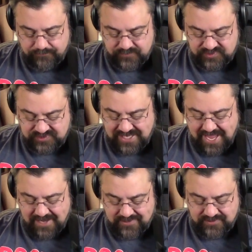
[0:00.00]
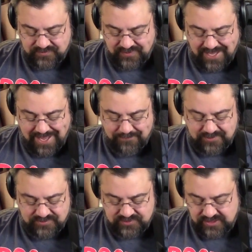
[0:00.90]
stacked. These are the
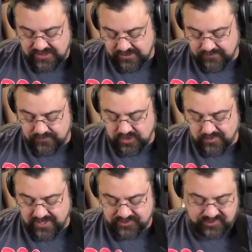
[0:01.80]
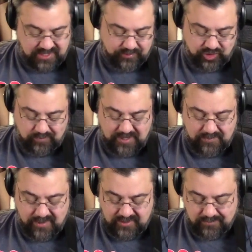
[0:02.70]
IBZ USA, which are
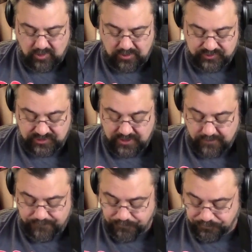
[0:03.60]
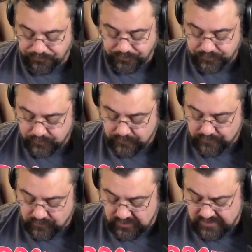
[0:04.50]
made by DiMarzio.
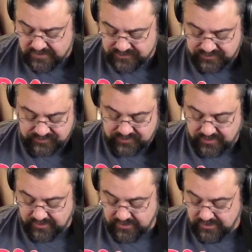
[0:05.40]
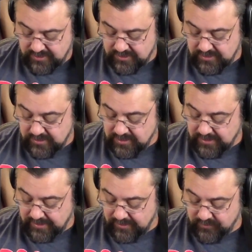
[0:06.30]
And this is their,
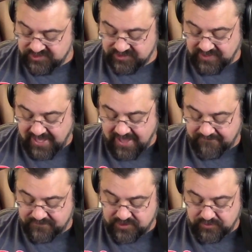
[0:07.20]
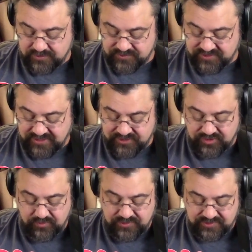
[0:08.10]
the F2, the
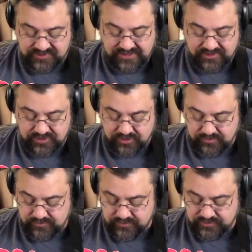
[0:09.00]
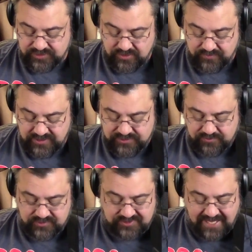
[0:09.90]
C2, and the C2. So these
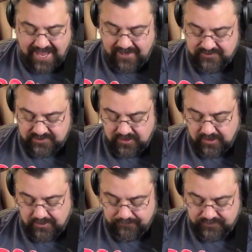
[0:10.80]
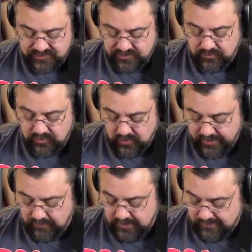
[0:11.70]
are stacked single
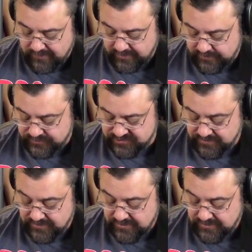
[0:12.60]
coil humbuckers.